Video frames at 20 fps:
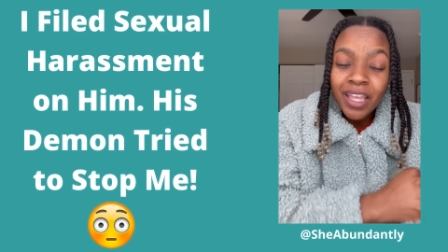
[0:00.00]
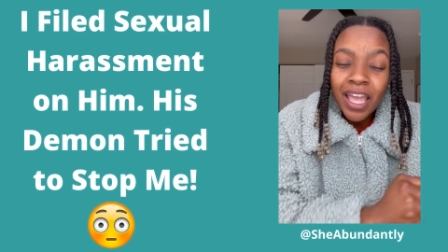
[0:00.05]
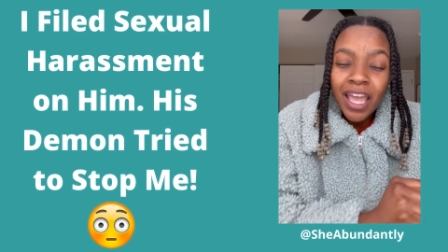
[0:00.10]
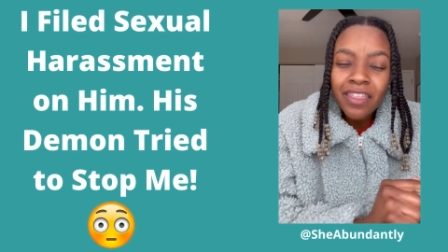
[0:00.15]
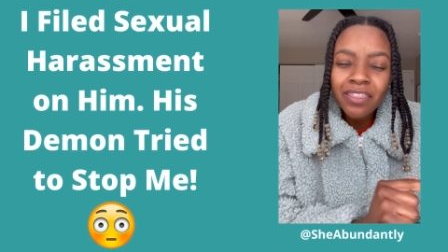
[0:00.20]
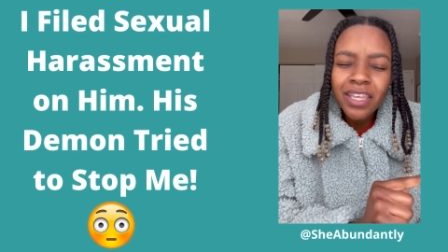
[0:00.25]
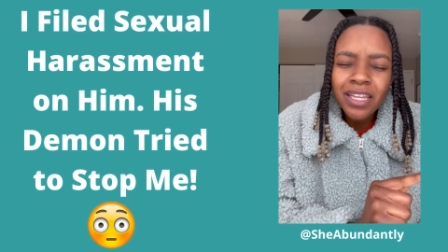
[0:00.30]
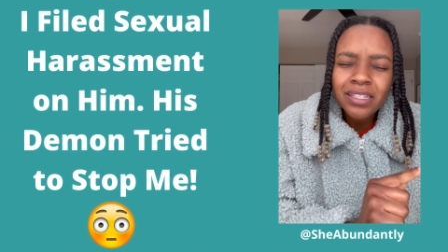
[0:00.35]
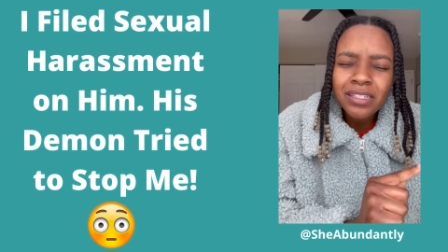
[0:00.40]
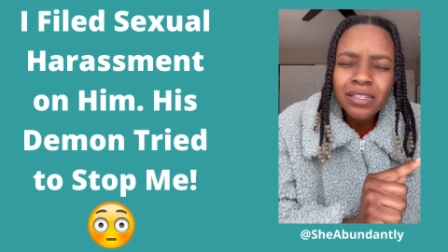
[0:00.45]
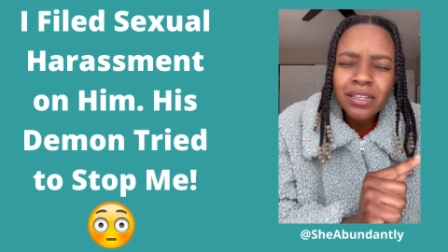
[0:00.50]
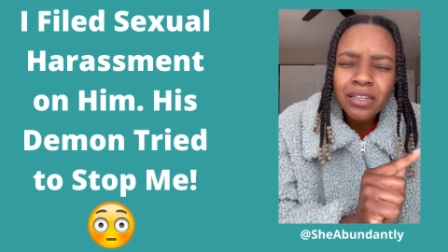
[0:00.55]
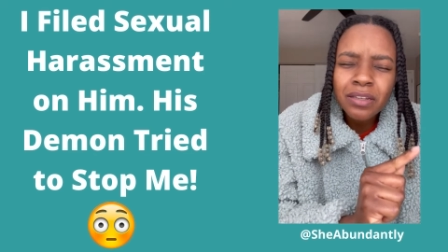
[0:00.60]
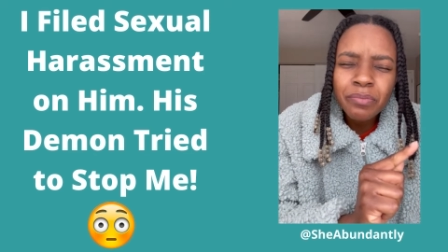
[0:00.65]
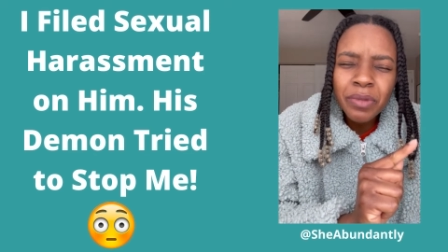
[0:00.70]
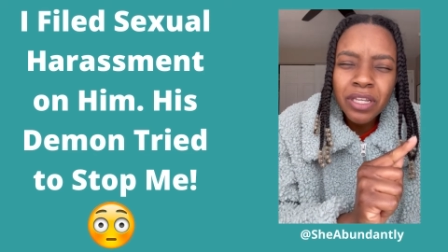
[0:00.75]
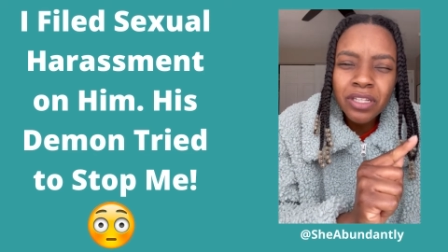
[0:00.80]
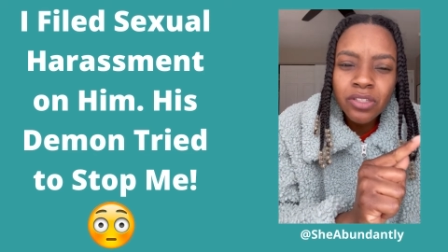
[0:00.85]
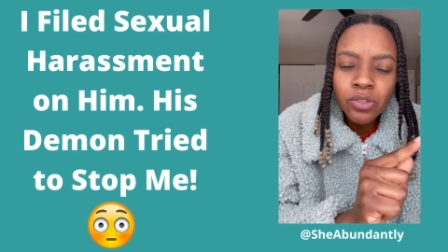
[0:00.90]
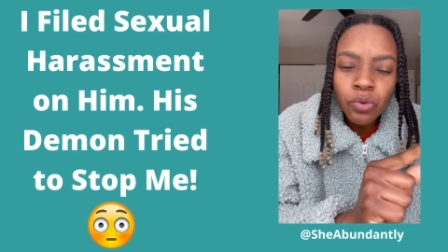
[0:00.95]
and then took
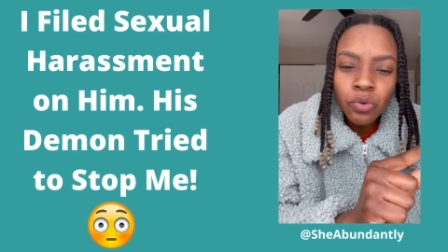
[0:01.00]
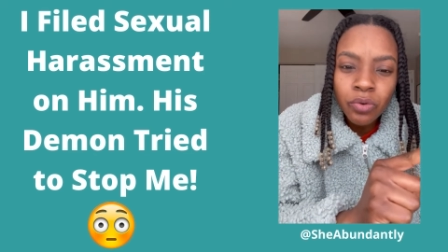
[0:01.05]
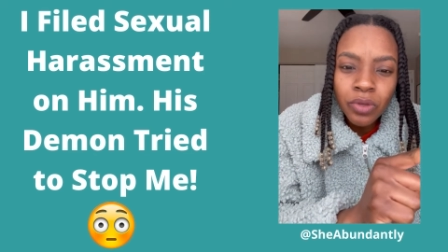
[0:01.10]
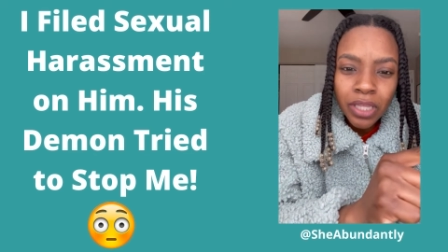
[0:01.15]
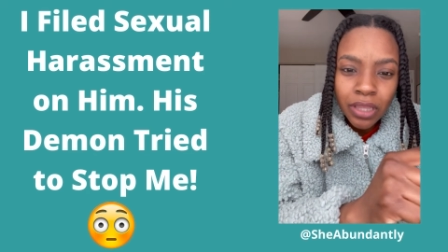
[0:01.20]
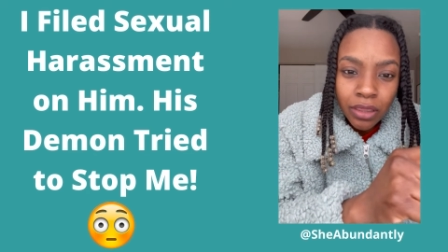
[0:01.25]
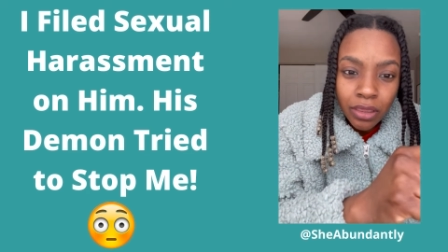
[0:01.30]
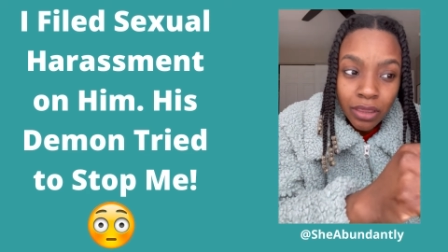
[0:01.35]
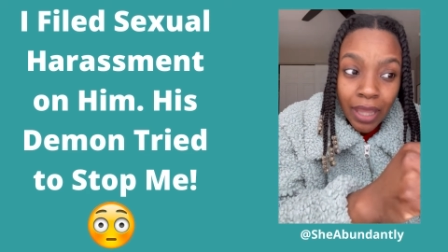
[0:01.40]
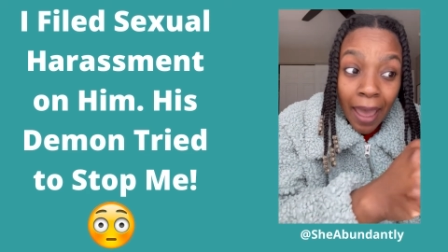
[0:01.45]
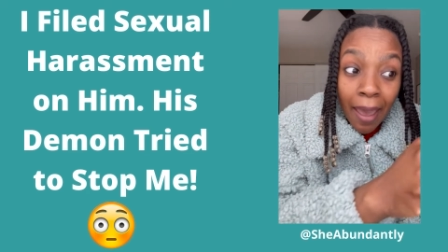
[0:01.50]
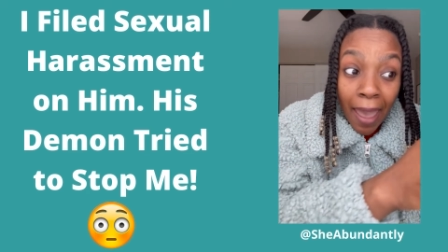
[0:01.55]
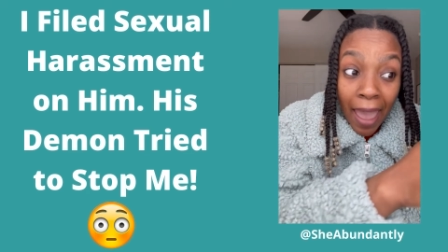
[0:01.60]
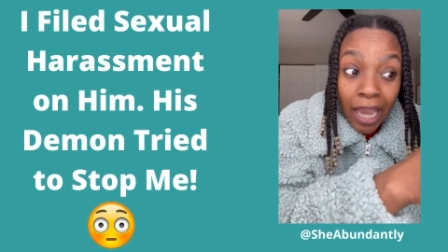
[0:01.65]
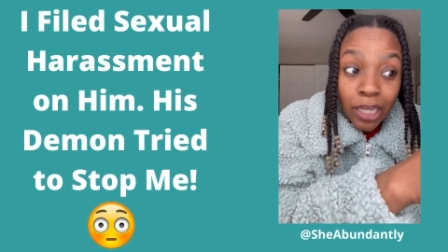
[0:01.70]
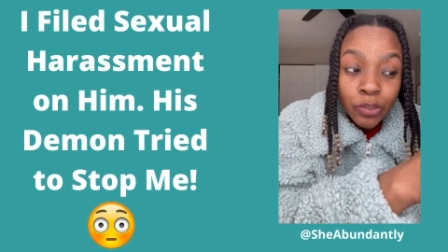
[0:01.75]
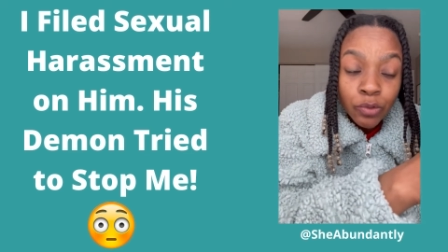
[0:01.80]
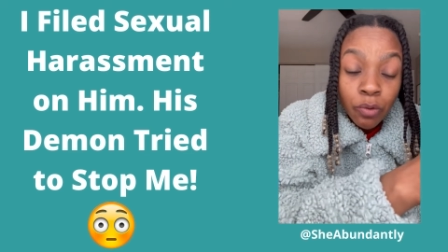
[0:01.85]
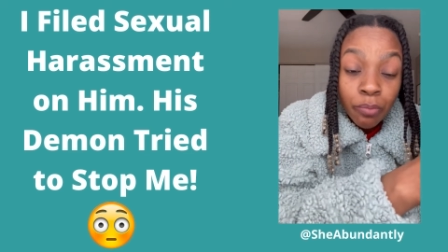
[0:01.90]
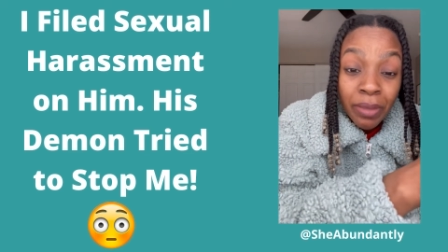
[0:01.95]
me to that
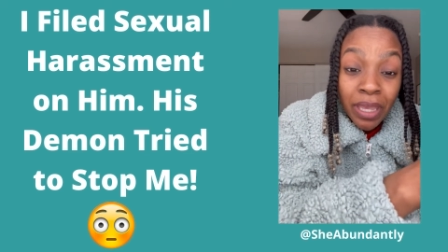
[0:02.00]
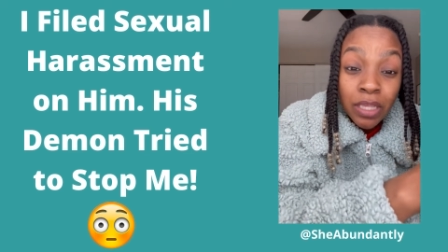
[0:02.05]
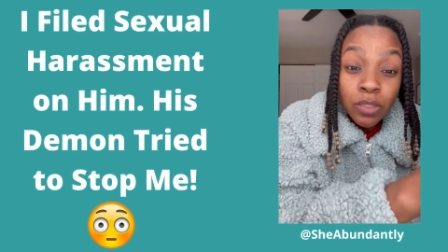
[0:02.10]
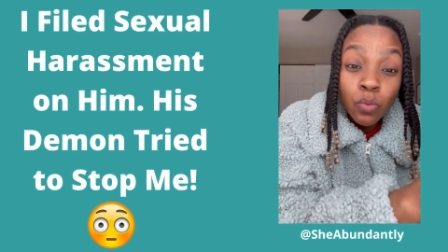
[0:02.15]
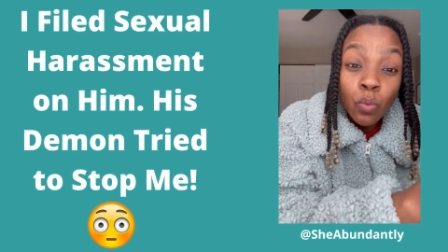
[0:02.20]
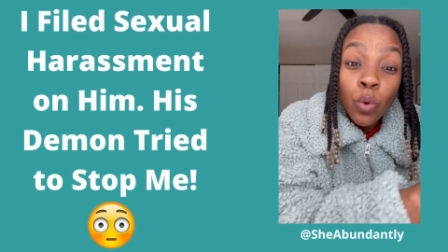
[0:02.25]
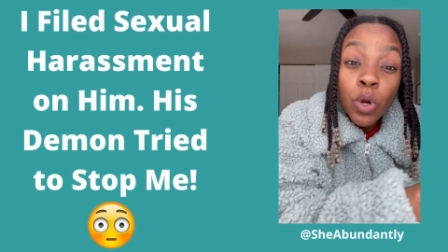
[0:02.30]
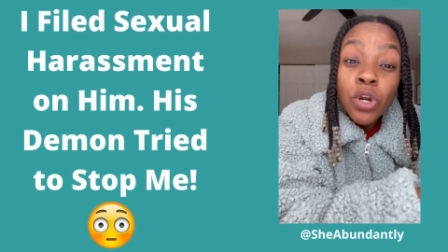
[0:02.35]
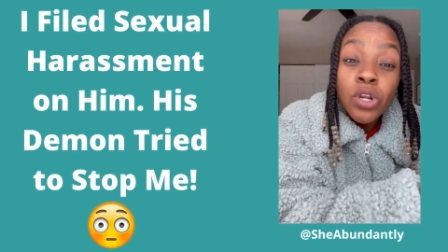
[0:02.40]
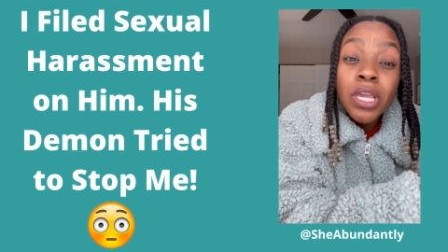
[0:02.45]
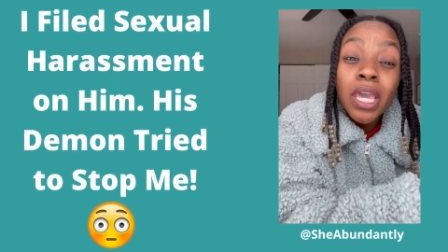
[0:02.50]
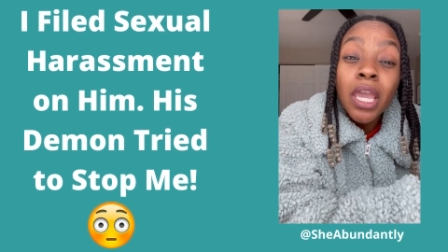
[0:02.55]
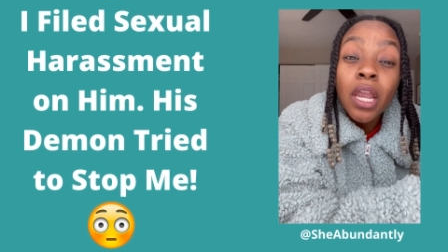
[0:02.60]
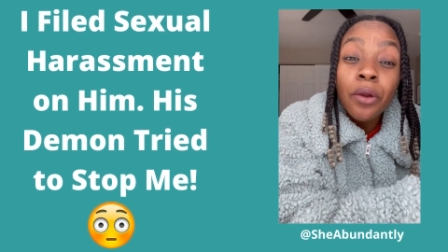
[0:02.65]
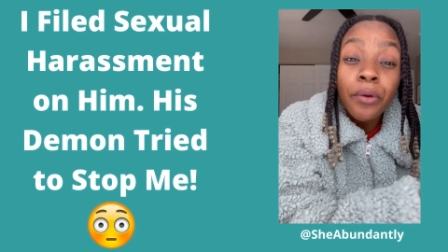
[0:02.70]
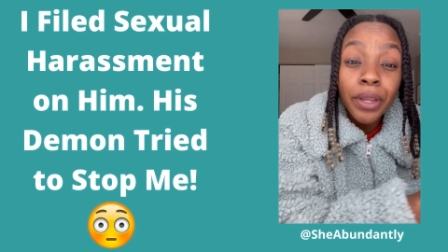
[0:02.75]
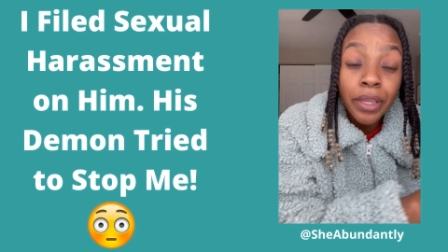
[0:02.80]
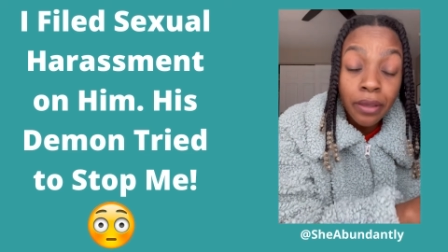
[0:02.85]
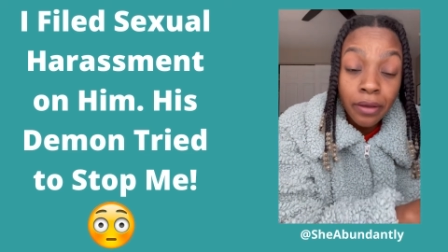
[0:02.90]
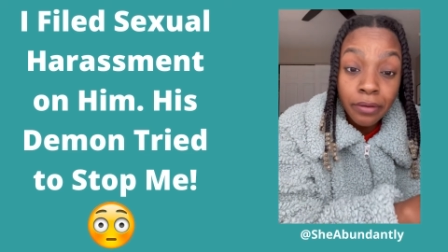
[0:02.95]
actual man's work
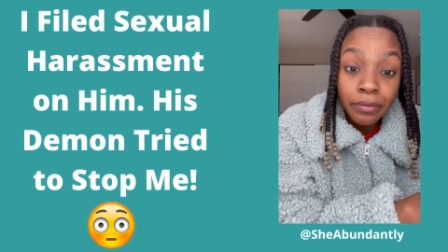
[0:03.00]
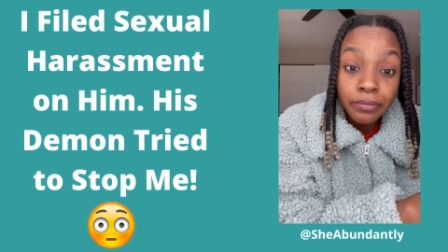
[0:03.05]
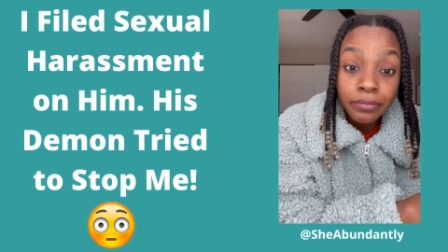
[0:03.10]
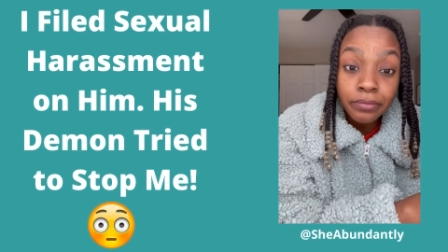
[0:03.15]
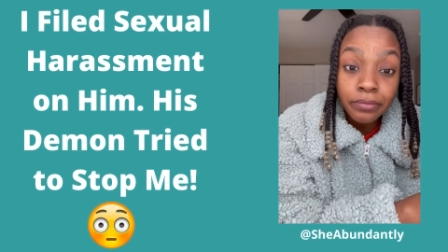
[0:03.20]
area.